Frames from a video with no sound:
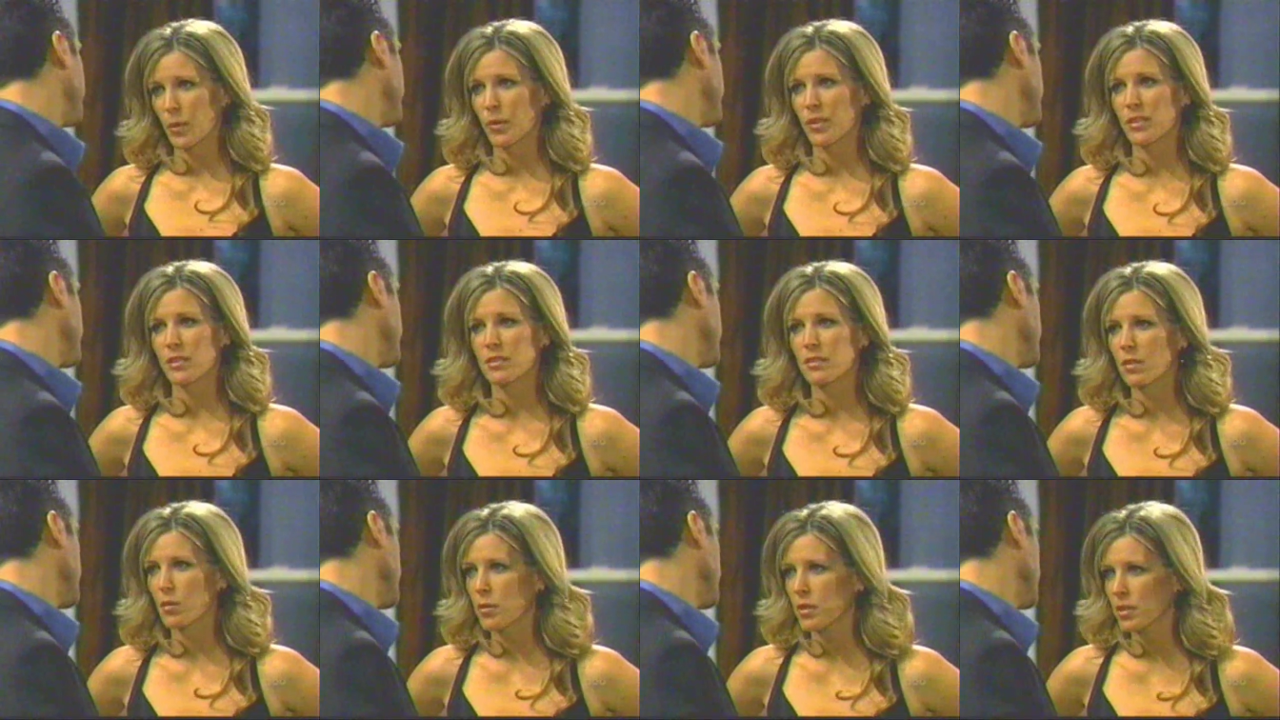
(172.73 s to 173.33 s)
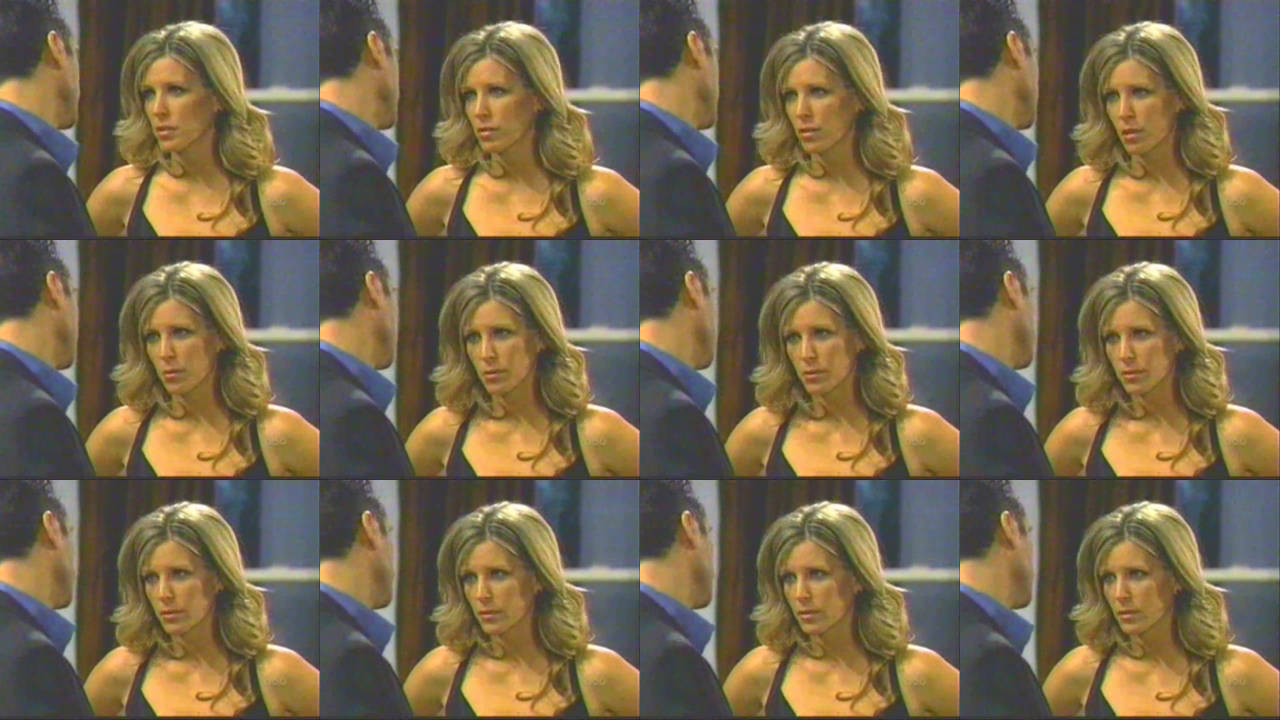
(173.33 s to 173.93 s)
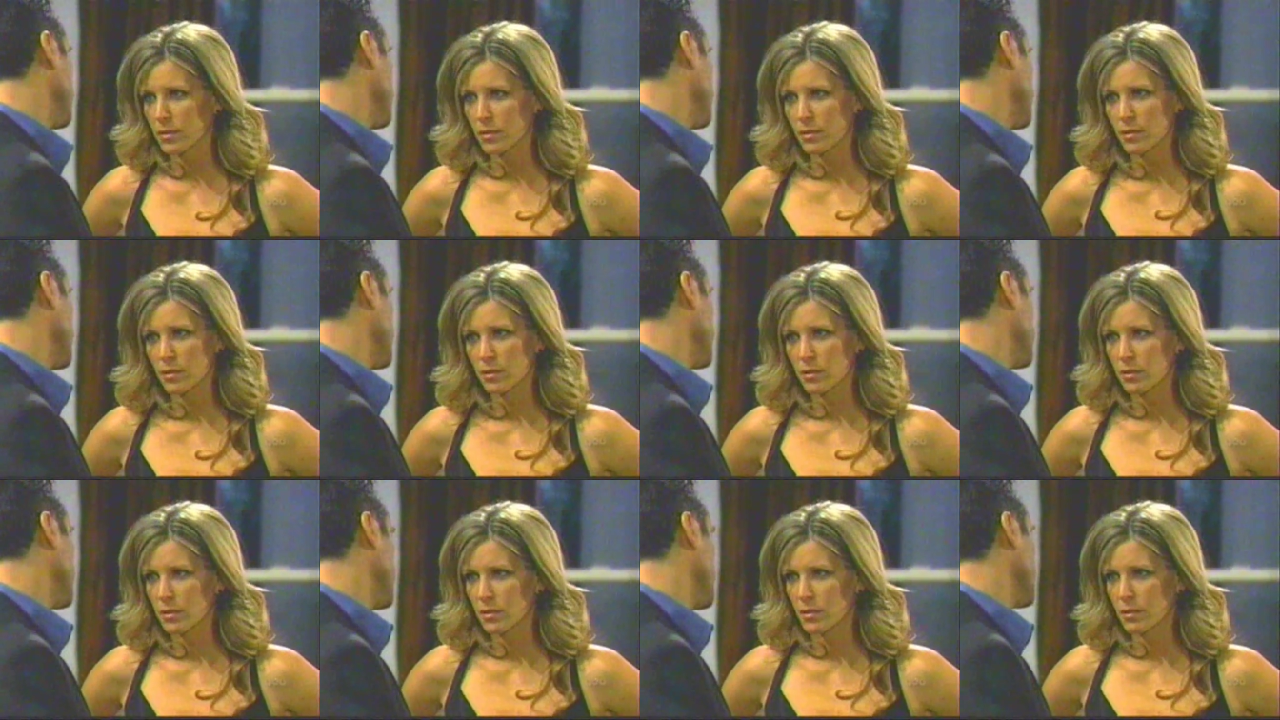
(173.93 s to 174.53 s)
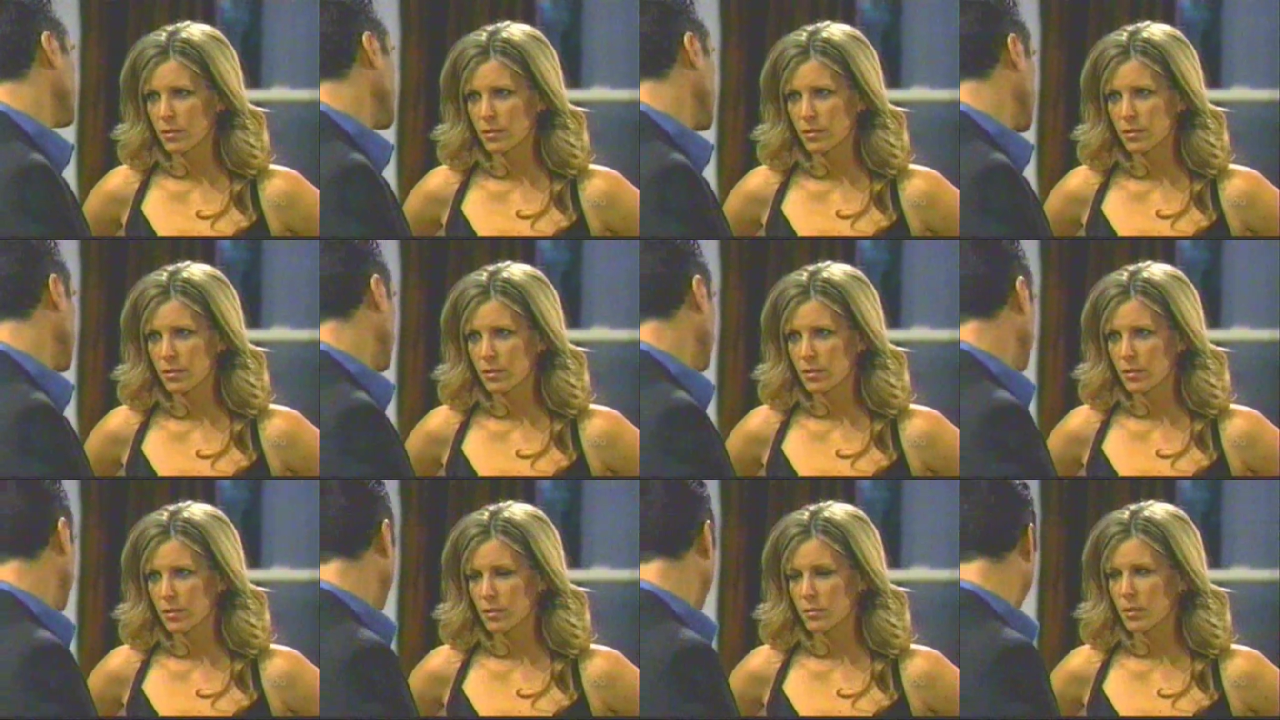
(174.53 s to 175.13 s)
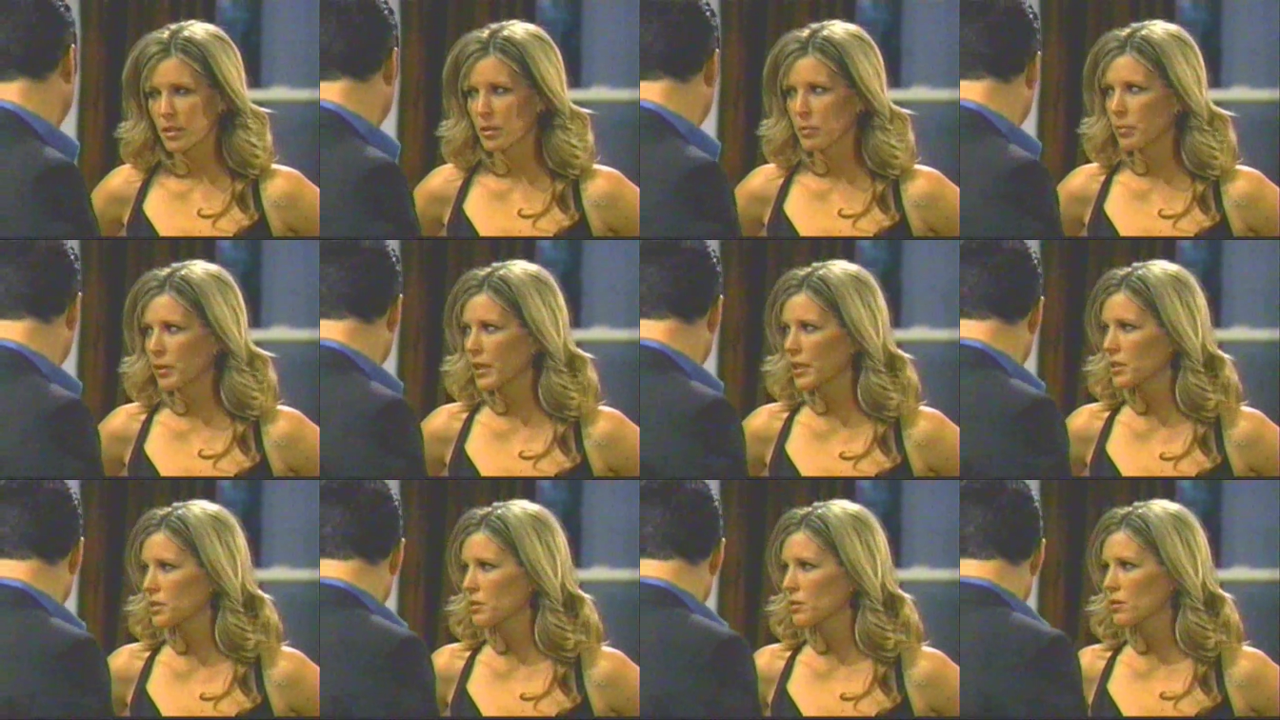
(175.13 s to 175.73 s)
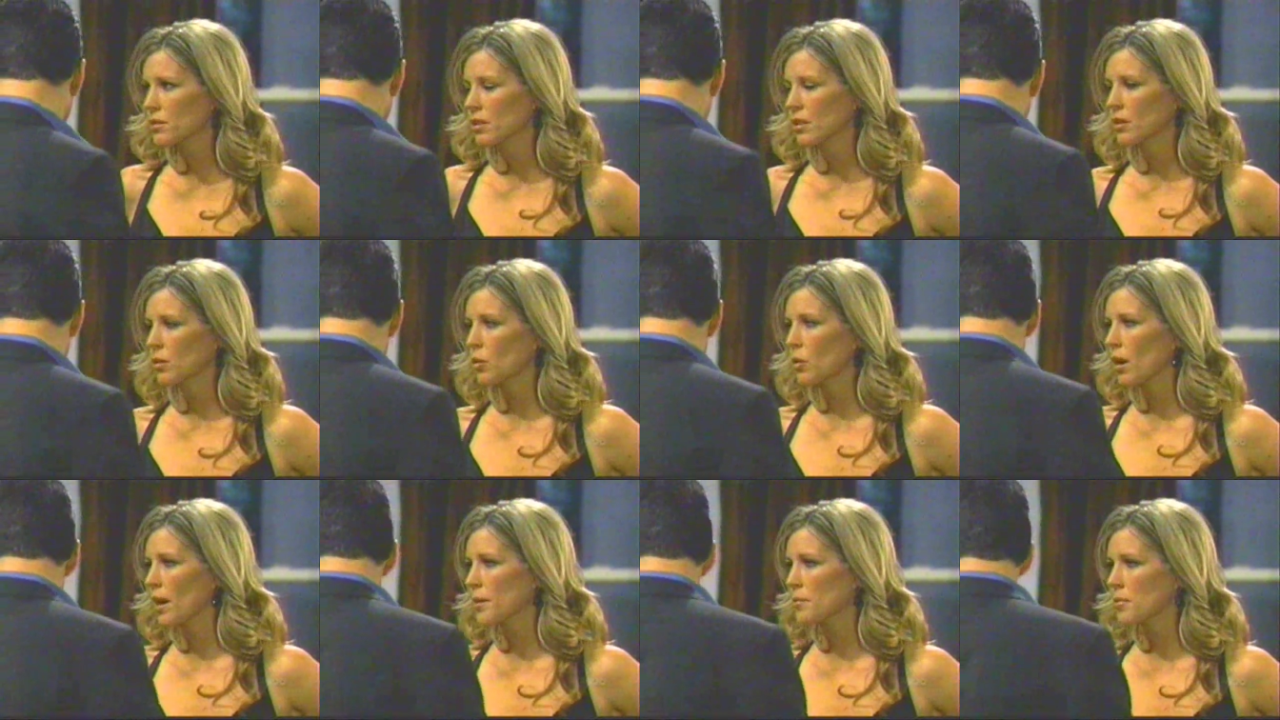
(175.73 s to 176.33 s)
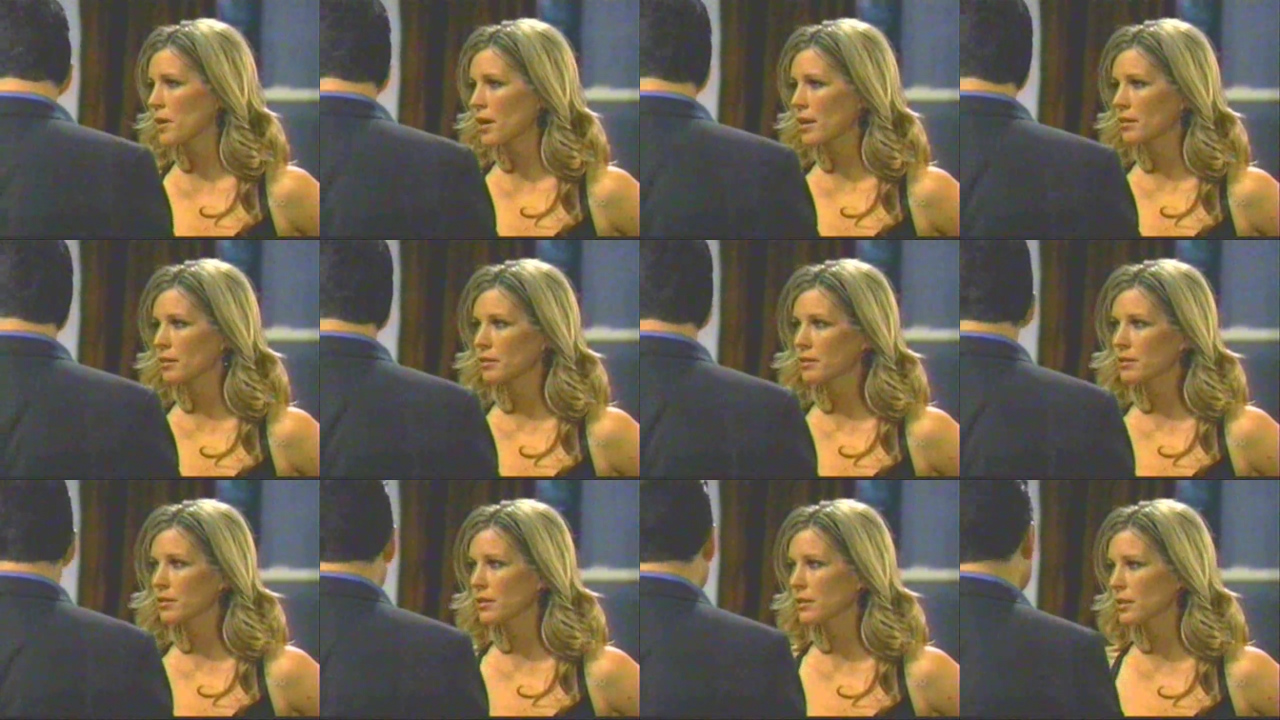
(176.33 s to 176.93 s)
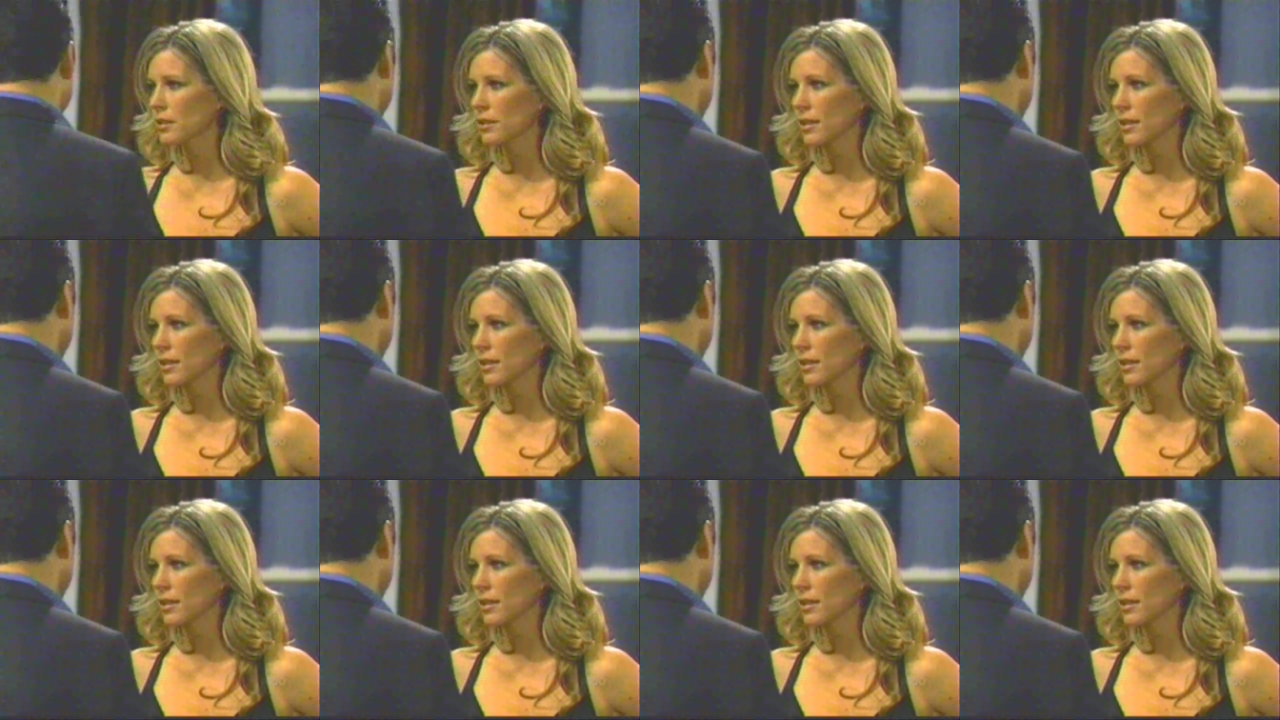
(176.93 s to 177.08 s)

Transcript: He went to so much trouble. I know. And the pictures on the wine bottle.